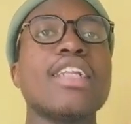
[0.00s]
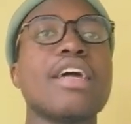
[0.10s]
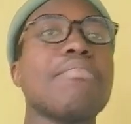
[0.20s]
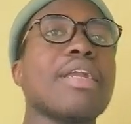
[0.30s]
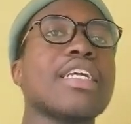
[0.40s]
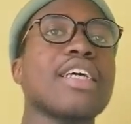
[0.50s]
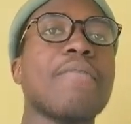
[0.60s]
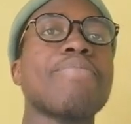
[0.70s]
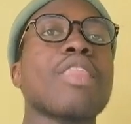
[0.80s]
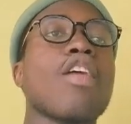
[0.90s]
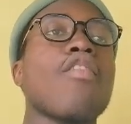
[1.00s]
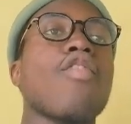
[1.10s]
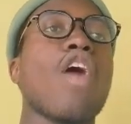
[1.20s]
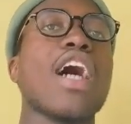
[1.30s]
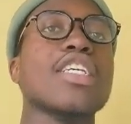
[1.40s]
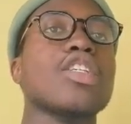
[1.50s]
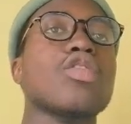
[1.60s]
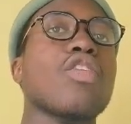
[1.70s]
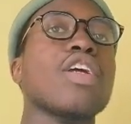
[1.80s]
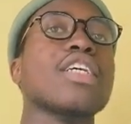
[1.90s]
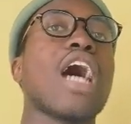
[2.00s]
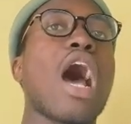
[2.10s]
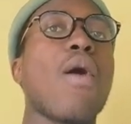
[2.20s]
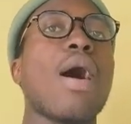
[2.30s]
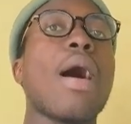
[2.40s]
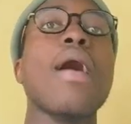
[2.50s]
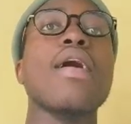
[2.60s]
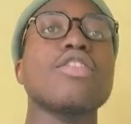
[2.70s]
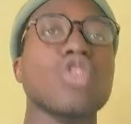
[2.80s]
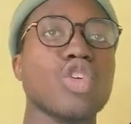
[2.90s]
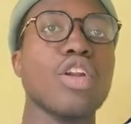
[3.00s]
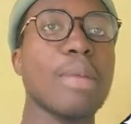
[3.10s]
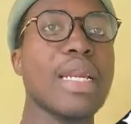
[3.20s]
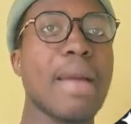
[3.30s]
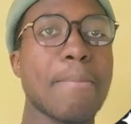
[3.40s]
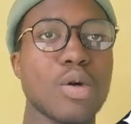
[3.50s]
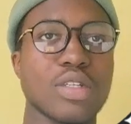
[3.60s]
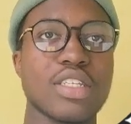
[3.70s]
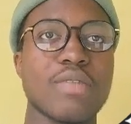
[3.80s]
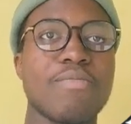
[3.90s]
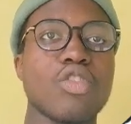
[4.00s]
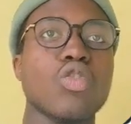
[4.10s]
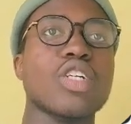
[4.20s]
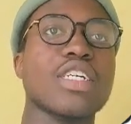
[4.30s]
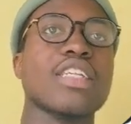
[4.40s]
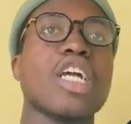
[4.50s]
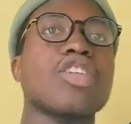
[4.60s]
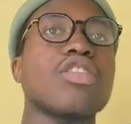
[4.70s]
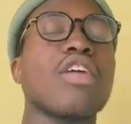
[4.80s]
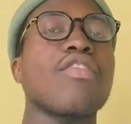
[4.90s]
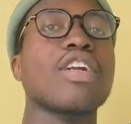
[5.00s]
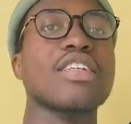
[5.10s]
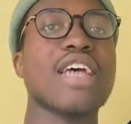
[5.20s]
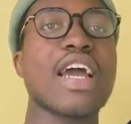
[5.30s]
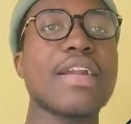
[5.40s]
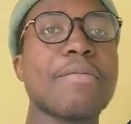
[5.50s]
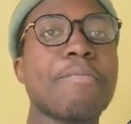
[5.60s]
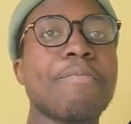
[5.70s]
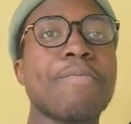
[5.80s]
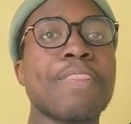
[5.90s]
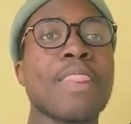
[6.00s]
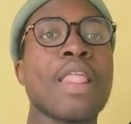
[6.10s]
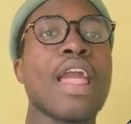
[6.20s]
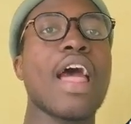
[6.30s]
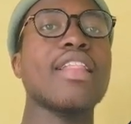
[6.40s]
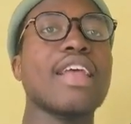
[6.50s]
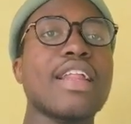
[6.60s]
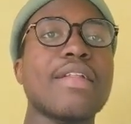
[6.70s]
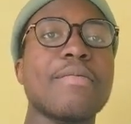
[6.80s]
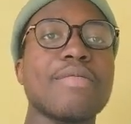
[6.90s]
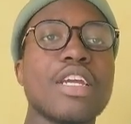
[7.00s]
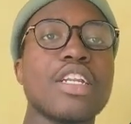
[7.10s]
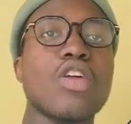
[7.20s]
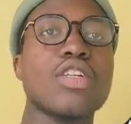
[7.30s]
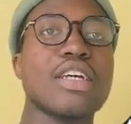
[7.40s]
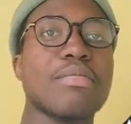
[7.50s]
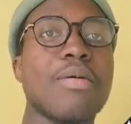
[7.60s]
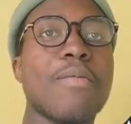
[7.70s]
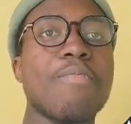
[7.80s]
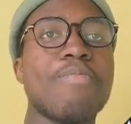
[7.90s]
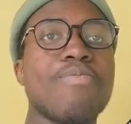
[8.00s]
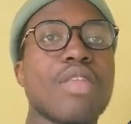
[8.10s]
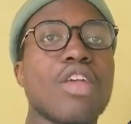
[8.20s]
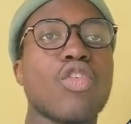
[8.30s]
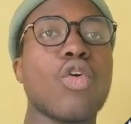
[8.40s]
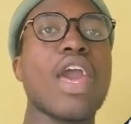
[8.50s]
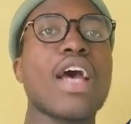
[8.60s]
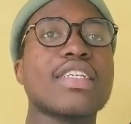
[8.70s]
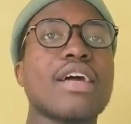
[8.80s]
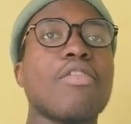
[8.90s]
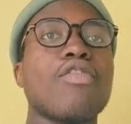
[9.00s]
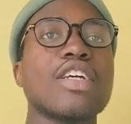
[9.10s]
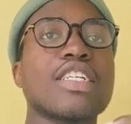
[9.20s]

template for us to create our social media post. So we just search graphic design and then it loads up. So here are some of the